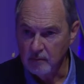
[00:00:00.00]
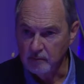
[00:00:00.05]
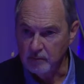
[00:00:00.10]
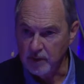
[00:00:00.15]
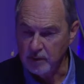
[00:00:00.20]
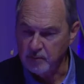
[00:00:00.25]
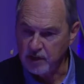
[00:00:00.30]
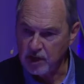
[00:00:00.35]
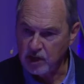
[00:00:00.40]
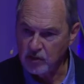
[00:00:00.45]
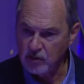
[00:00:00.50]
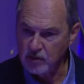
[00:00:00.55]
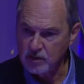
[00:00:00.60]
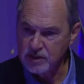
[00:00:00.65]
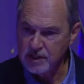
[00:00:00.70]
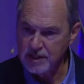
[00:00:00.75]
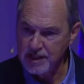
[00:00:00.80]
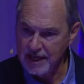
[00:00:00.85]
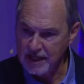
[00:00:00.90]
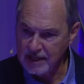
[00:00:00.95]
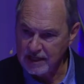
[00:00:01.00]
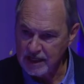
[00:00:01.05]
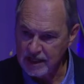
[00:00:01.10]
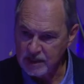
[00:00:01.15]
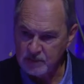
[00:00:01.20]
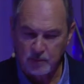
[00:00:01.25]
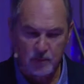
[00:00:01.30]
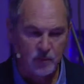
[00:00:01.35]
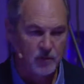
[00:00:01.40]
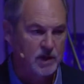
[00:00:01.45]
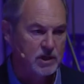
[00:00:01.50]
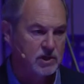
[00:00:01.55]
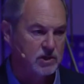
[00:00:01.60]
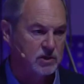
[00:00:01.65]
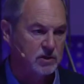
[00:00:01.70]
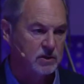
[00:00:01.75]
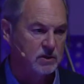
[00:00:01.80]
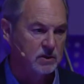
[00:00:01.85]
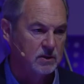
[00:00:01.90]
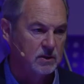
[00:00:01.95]
But because of that
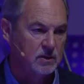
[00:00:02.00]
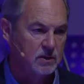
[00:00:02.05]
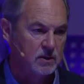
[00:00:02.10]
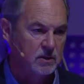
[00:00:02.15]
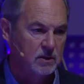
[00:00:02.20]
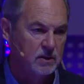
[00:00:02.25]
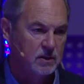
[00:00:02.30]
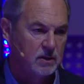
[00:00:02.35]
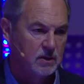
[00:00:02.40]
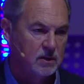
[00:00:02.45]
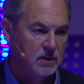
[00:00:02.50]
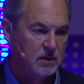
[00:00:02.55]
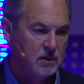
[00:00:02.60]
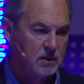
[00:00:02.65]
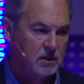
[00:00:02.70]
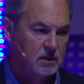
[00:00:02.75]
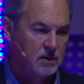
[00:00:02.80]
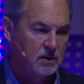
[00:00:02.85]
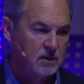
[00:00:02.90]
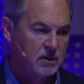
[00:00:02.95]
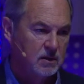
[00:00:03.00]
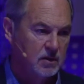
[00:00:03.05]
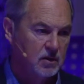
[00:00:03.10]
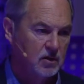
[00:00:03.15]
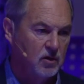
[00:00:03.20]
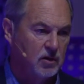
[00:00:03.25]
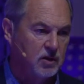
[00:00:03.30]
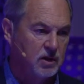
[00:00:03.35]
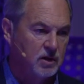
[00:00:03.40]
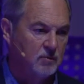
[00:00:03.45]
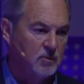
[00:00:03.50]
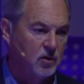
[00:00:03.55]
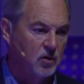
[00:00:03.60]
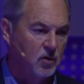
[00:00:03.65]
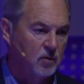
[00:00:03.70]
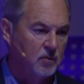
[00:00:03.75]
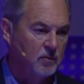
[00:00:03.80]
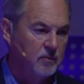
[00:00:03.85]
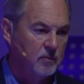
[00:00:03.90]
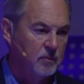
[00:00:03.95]
desperation, God come
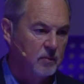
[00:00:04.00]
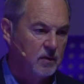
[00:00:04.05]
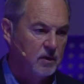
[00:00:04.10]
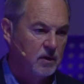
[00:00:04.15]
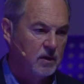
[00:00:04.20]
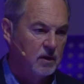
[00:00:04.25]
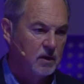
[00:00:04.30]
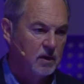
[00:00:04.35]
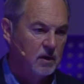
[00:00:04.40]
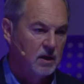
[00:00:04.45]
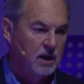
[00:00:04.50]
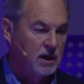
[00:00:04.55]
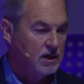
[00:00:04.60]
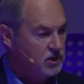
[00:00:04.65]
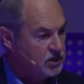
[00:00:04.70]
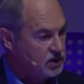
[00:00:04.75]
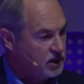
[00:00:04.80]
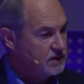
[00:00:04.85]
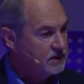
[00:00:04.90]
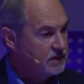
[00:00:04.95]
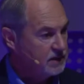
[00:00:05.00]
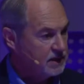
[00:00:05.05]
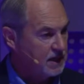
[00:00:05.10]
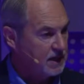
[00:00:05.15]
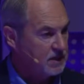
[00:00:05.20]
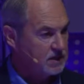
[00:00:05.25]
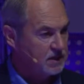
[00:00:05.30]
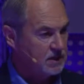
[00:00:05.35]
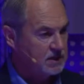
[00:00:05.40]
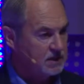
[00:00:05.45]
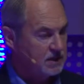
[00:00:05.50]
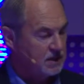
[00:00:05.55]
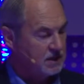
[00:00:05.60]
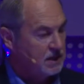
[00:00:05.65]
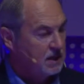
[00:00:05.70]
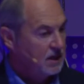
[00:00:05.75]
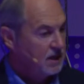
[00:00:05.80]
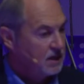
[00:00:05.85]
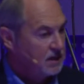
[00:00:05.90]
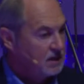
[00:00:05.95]
home. And Jesus actually said,
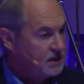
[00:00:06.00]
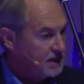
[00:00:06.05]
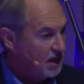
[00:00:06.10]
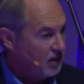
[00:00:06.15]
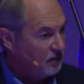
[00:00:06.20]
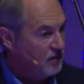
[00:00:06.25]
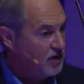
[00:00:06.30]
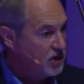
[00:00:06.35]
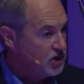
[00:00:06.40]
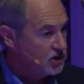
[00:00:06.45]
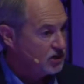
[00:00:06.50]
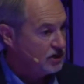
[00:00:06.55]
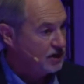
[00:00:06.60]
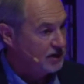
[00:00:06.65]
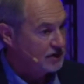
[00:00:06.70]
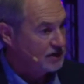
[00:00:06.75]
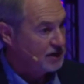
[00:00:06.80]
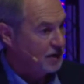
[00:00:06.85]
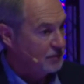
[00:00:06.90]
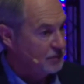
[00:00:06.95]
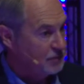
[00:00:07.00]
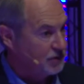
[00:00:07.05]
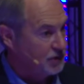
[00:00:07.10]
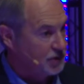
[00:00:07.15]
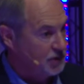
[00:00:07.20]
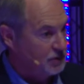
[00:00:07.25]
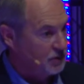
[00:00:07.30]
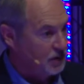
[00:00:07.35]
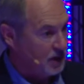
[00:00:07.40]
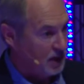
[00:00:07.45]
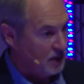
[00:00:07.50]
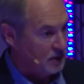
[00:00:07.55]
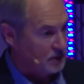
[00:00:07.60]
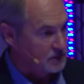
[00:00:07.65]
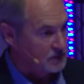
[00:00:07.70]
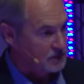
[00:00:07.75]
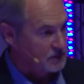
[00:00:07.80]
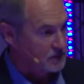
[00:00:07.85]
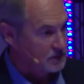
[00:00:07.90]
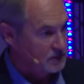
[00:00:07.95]
Salvation has come to your
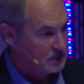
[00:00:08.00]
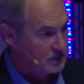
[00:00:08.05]
house